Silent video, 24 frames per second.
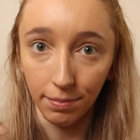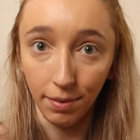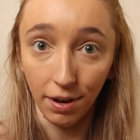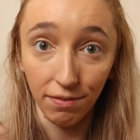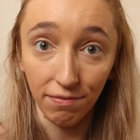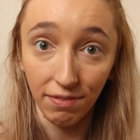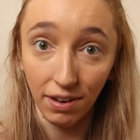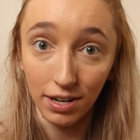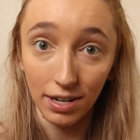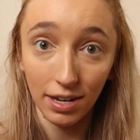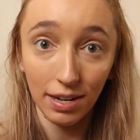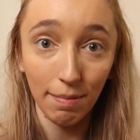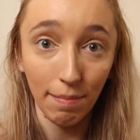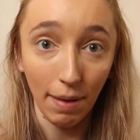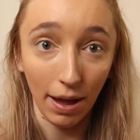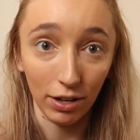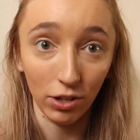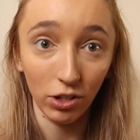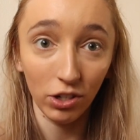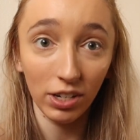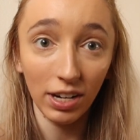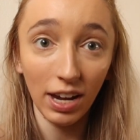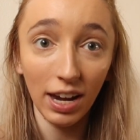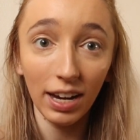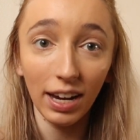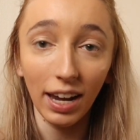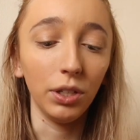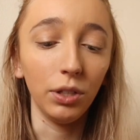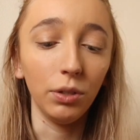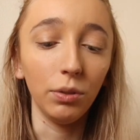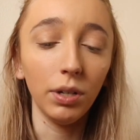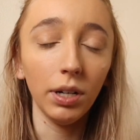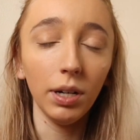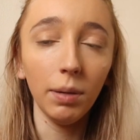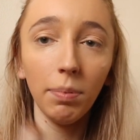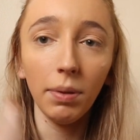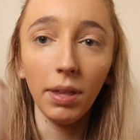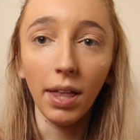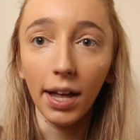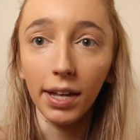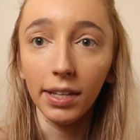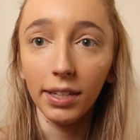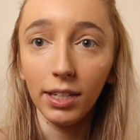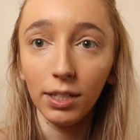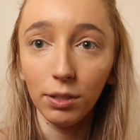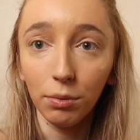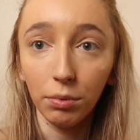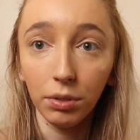to my Fenty matchstick. You can
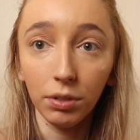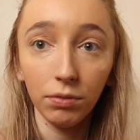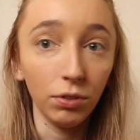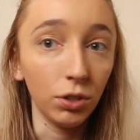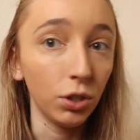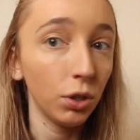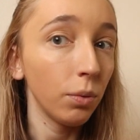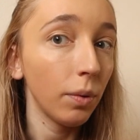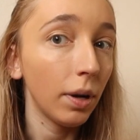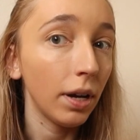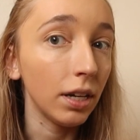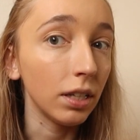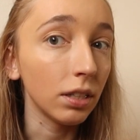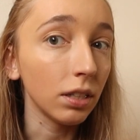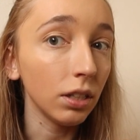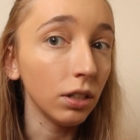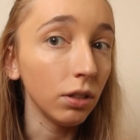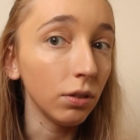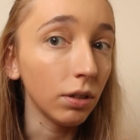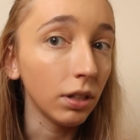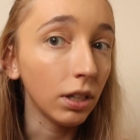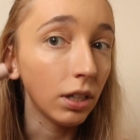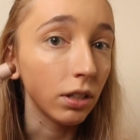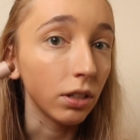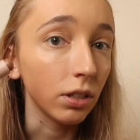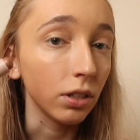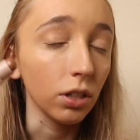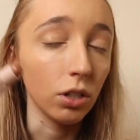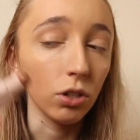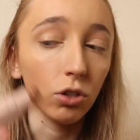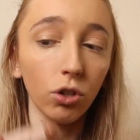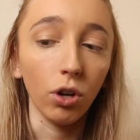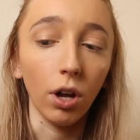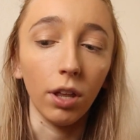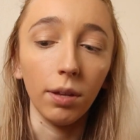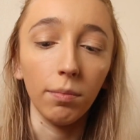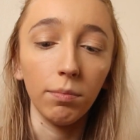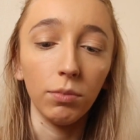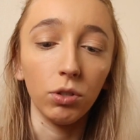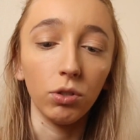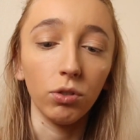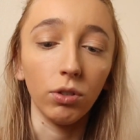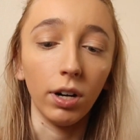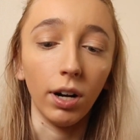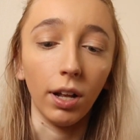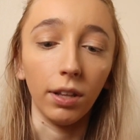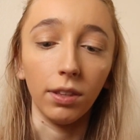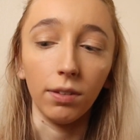apply these one of two ways. You can either draw them
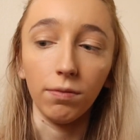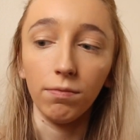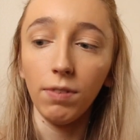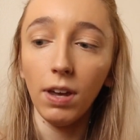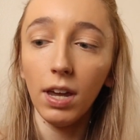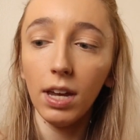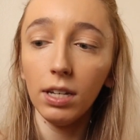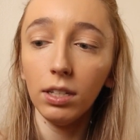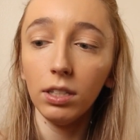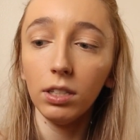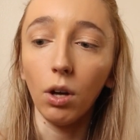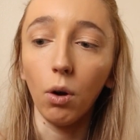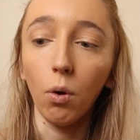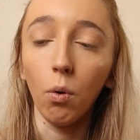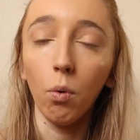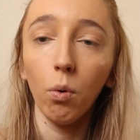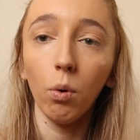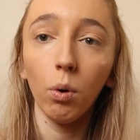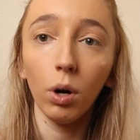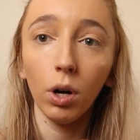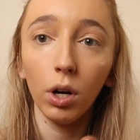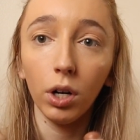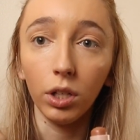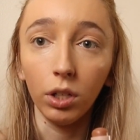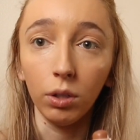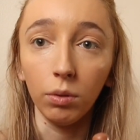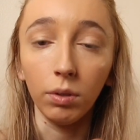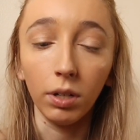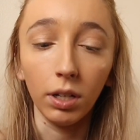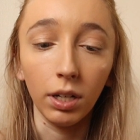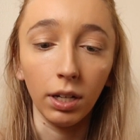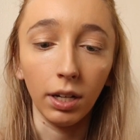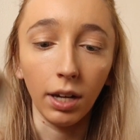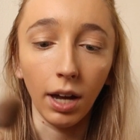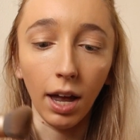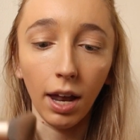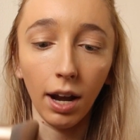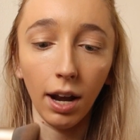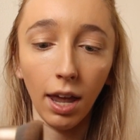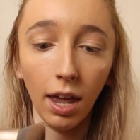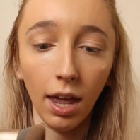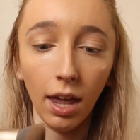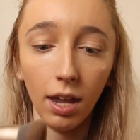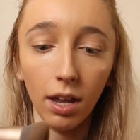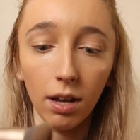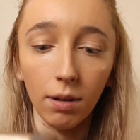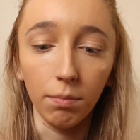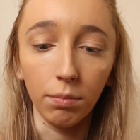straight on the face, or you can get
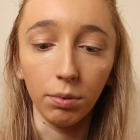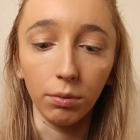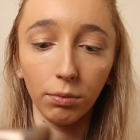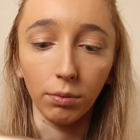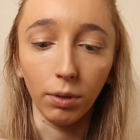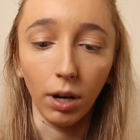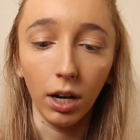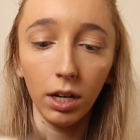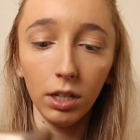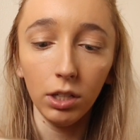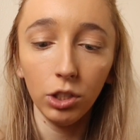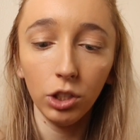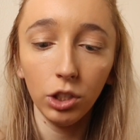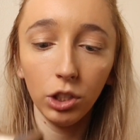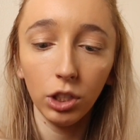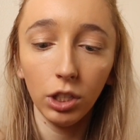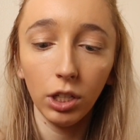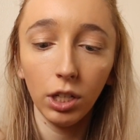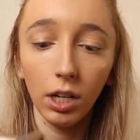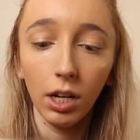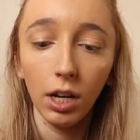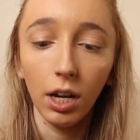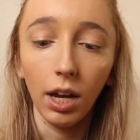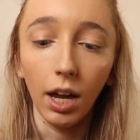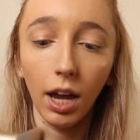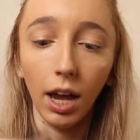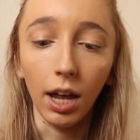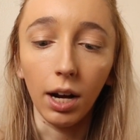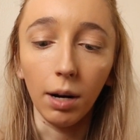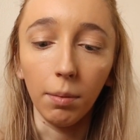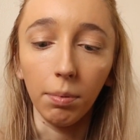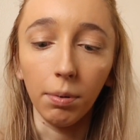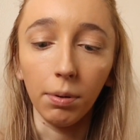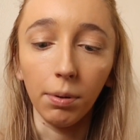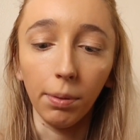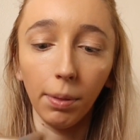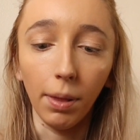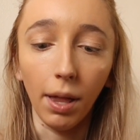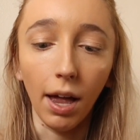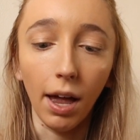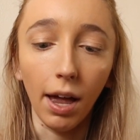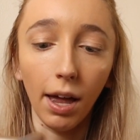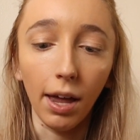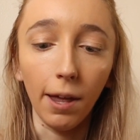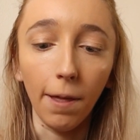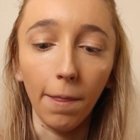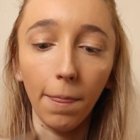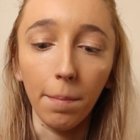a brush and
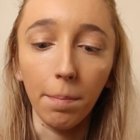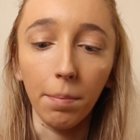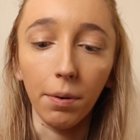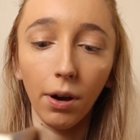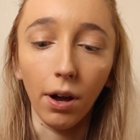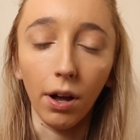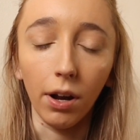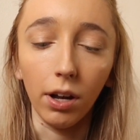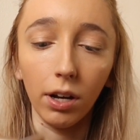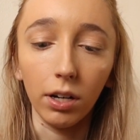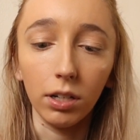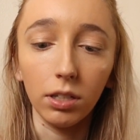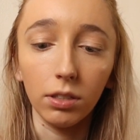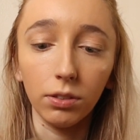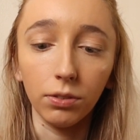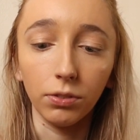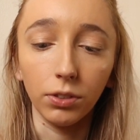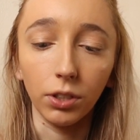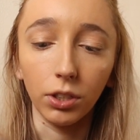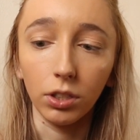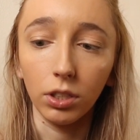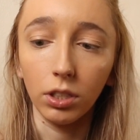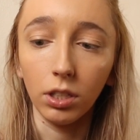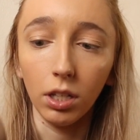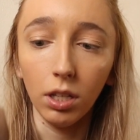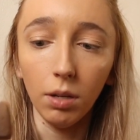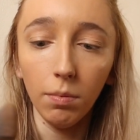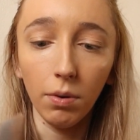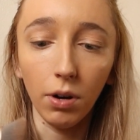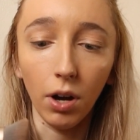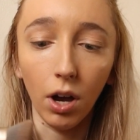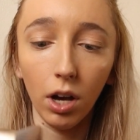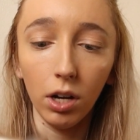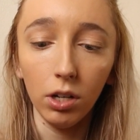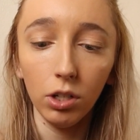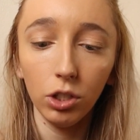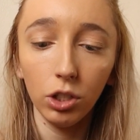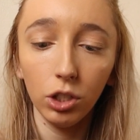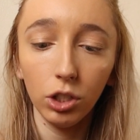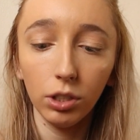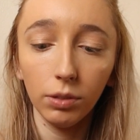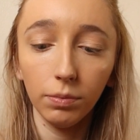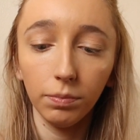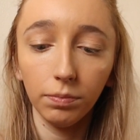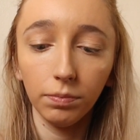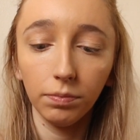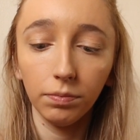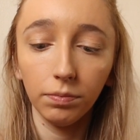apply the product first to the brush